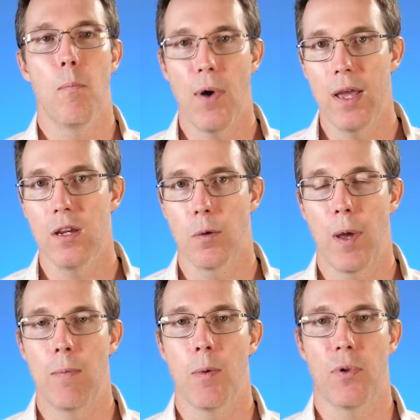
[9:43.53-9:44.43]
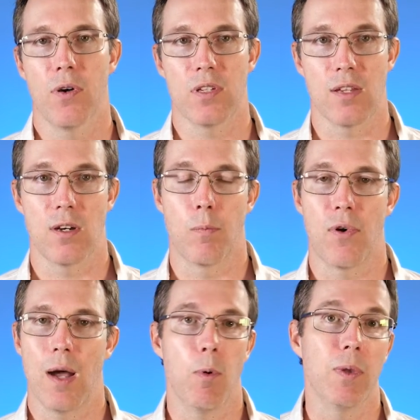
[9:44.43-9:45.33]
But your payment processor
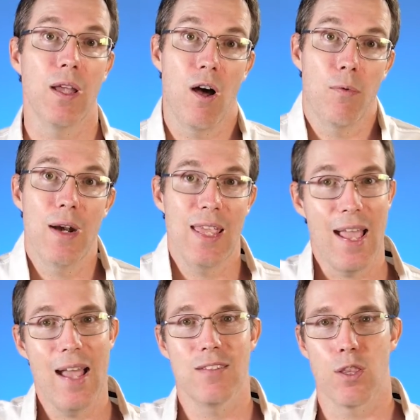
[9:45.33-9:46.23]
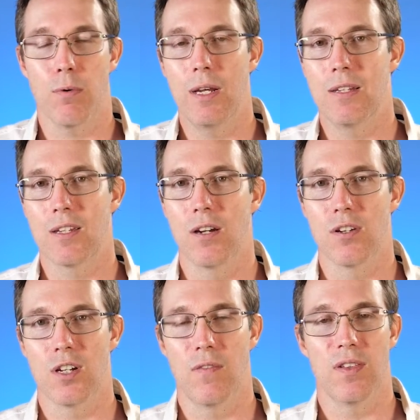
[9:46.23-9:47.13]
probably already has a
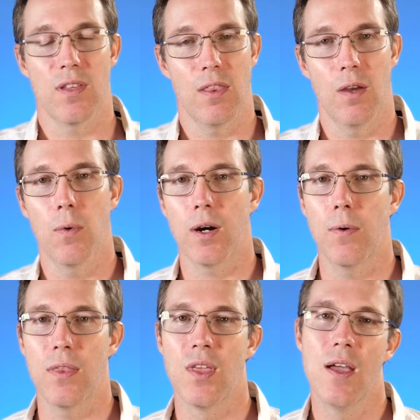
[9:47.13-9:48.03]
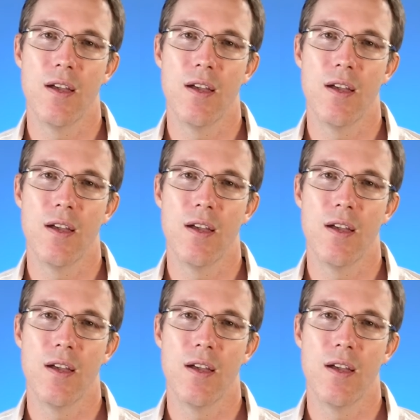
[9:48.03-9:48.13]
3DSecure service that they work with,